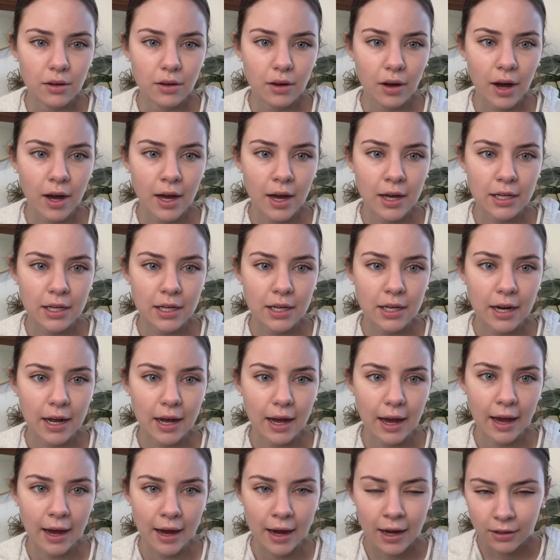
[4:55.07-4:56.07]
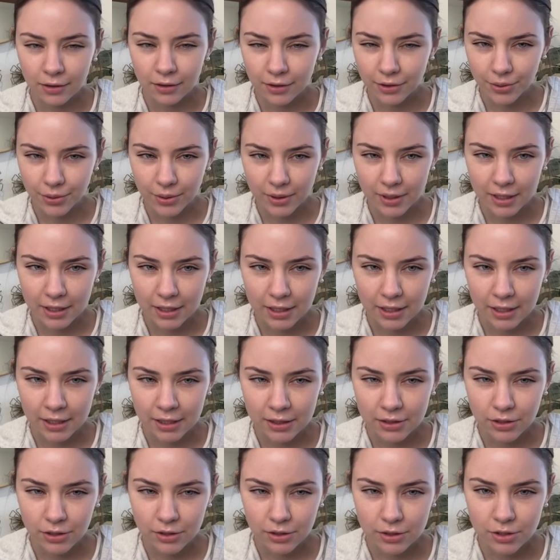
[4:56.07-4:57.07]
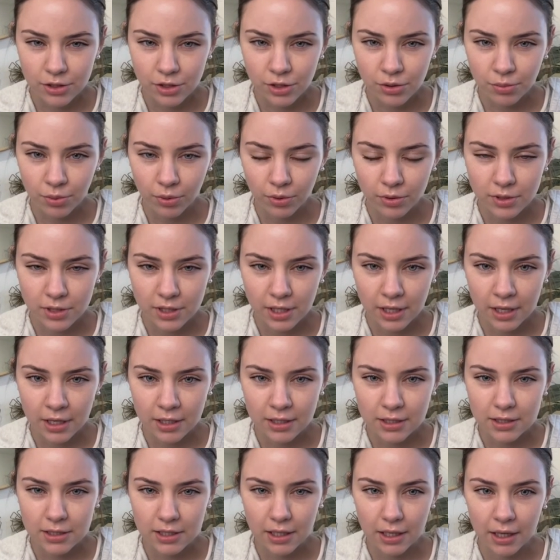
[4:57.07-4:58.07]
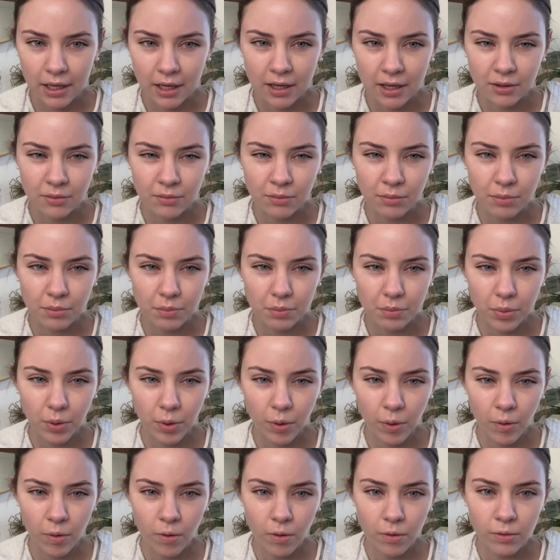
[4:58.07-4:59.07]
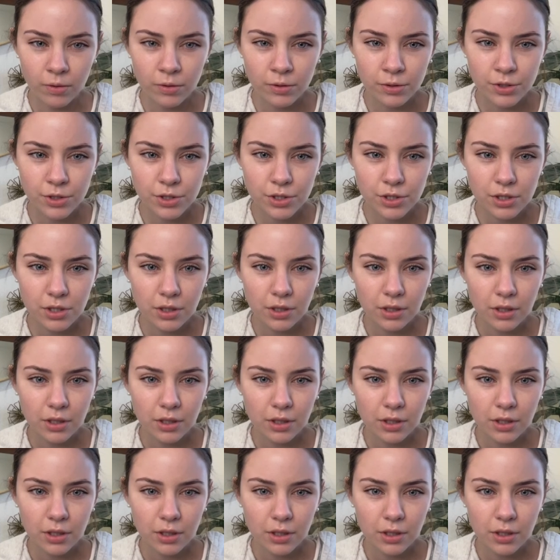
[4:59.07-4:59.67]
I can add liquidity. So let's do PulseX and Pulse.